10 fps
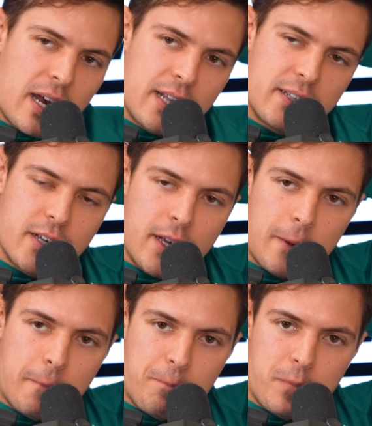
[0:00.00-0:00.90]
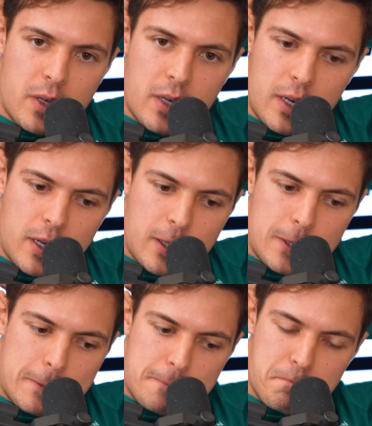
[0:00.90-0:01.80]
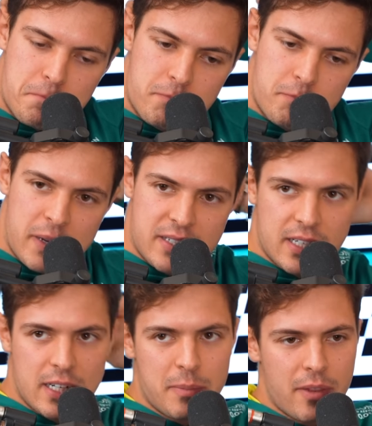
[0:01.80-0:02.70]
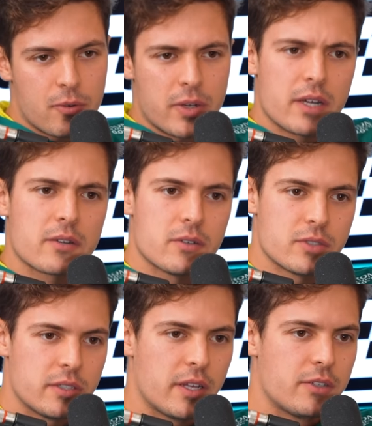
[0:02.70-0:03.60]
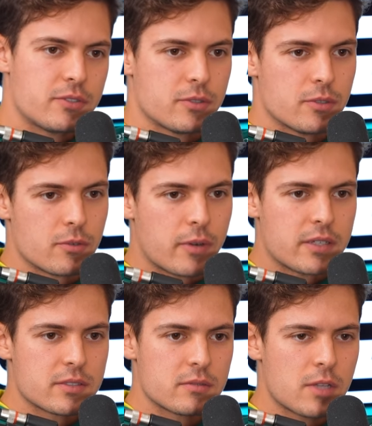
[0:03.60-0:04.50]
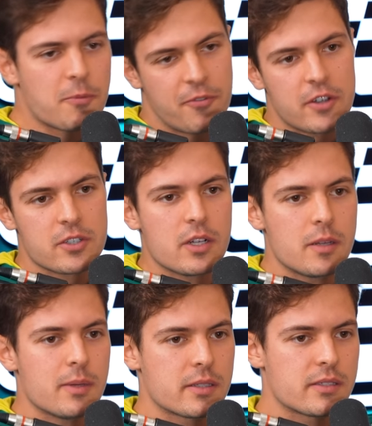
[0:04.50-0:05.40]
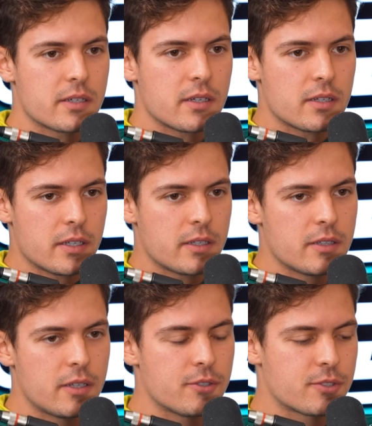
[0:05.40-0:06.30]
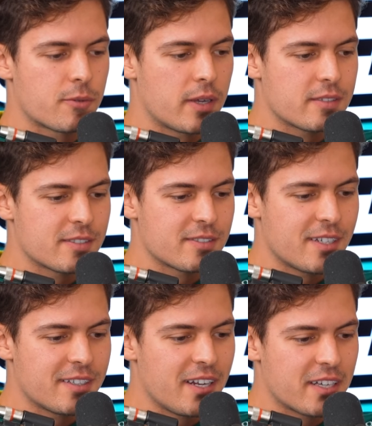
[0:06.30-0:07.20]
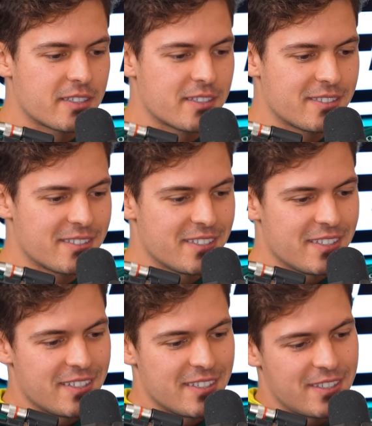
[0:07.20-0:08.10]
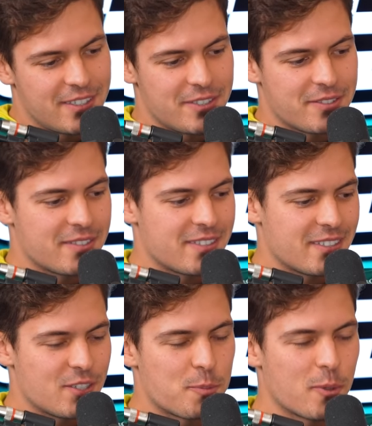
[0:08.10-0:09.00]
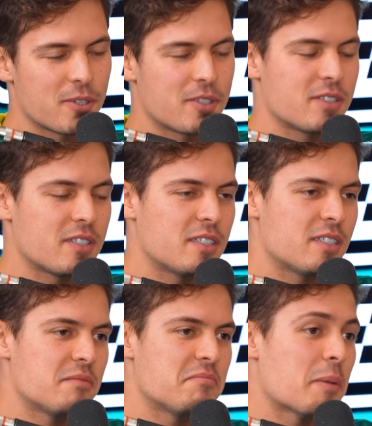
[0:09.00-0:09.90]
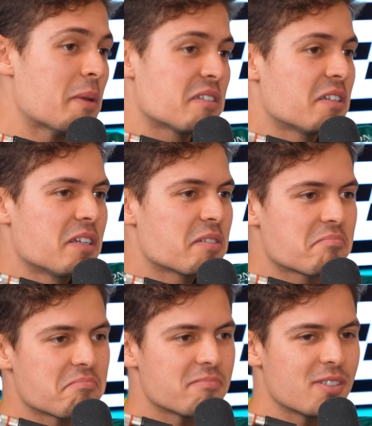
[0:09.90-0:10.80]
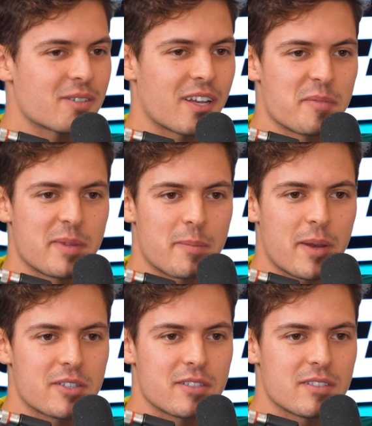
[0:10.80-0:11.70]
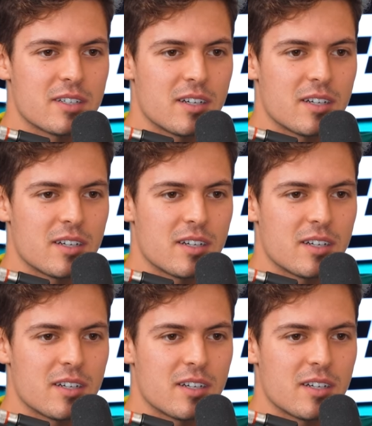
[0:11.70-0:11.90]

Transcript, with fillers: I had. Um, um, basically, my three uncles they used to race, not professionally, but uh, they they used to race, and, and they liked the, you know, uh, the sport, and they basically you know gave me the passion.